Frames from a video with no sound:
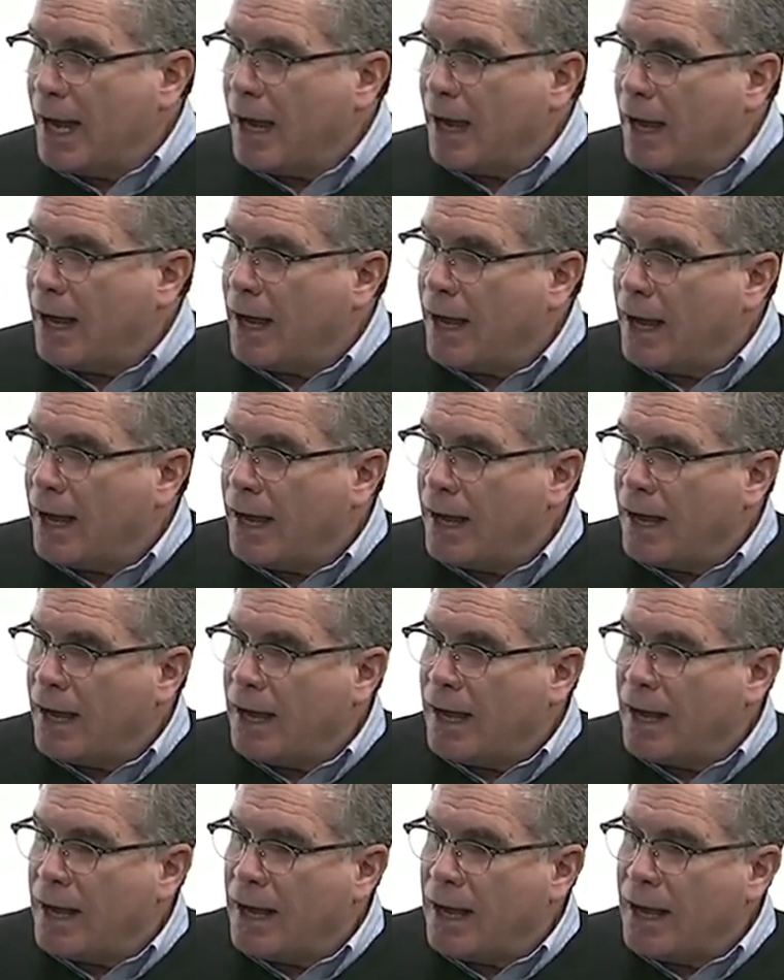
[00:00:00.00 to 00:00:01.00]
Uh, uh,
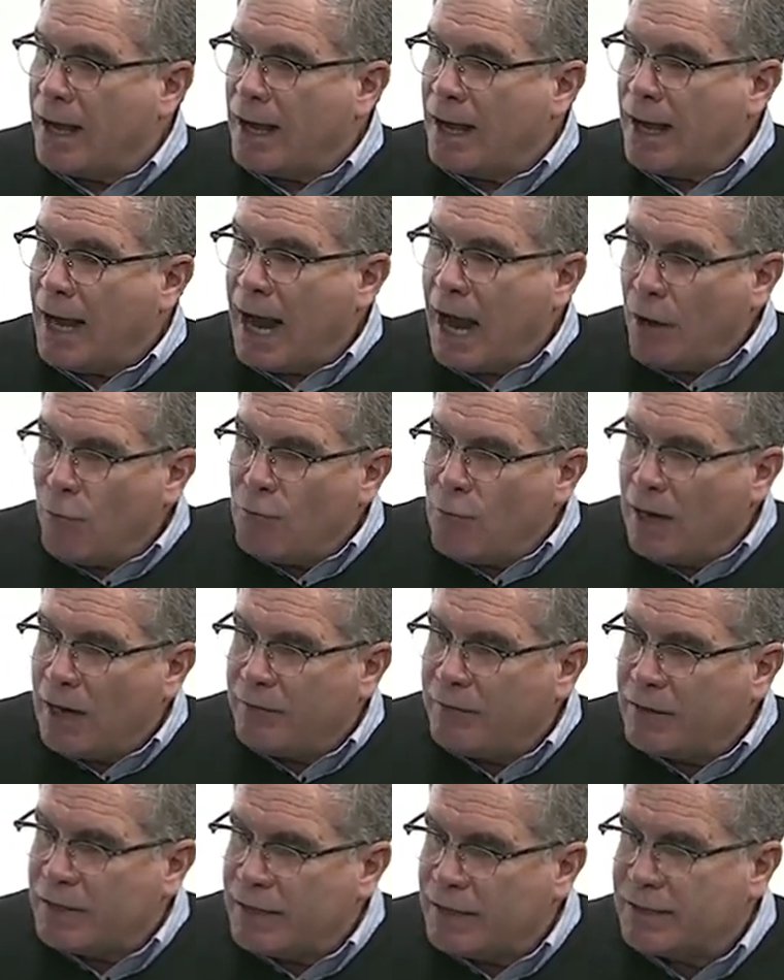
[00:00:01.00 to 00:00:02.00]
uh, how
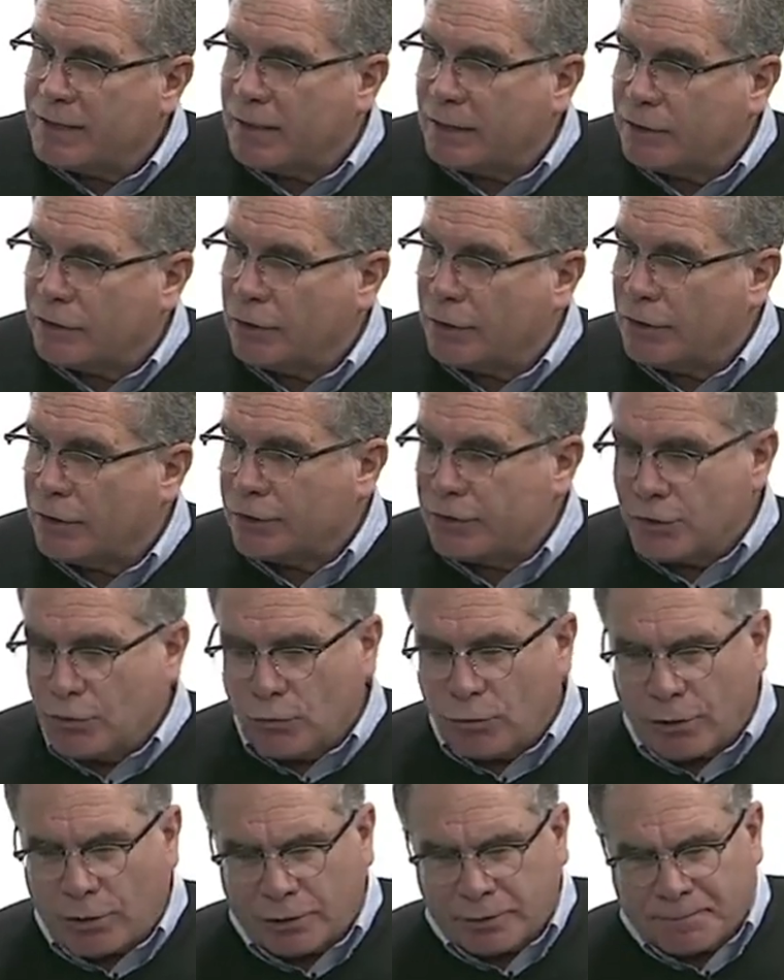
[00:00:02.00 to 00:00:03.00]
relevant is it to this new
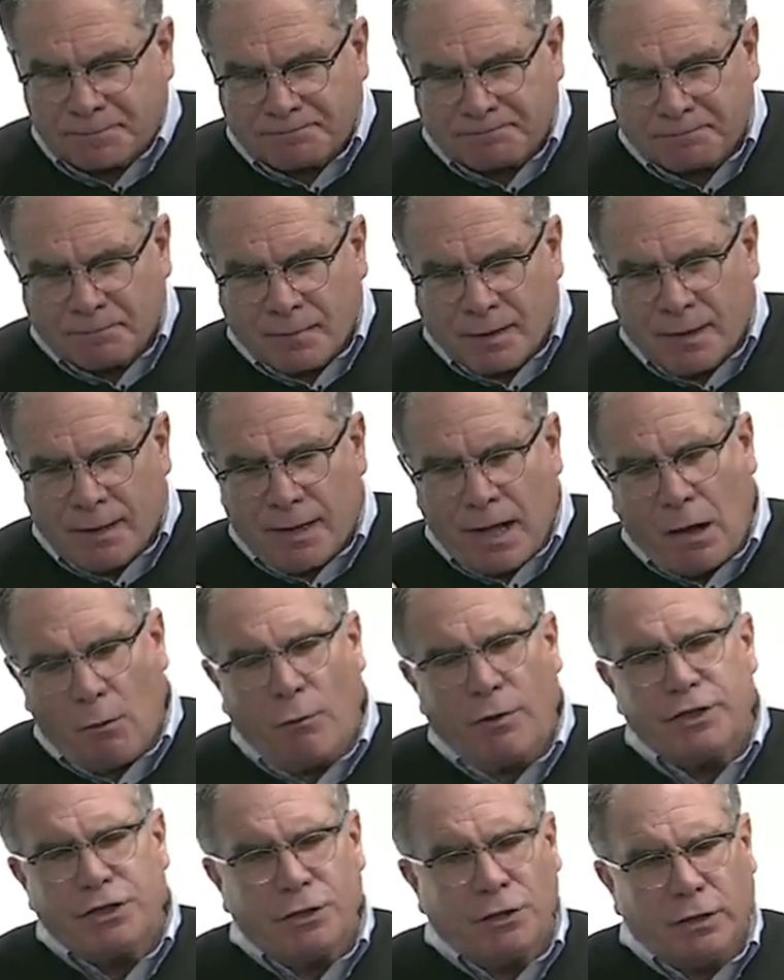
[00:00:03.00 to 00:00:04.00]
world? Now, I
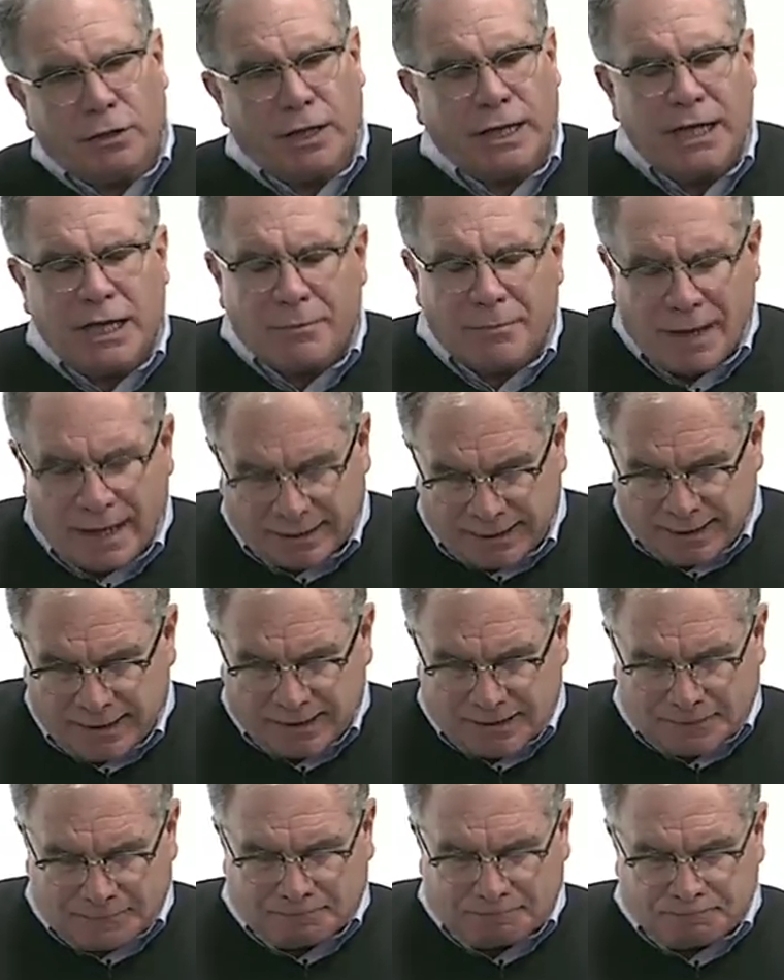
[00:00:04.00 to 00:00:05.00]
want you to think about
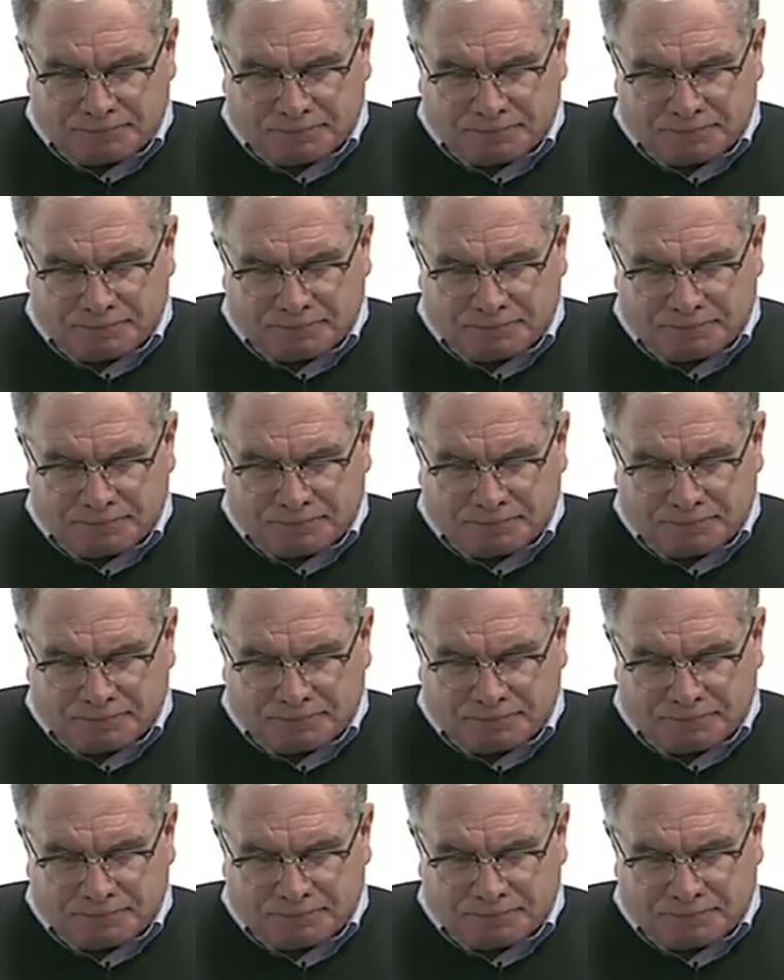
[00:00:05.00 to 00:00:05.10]
this.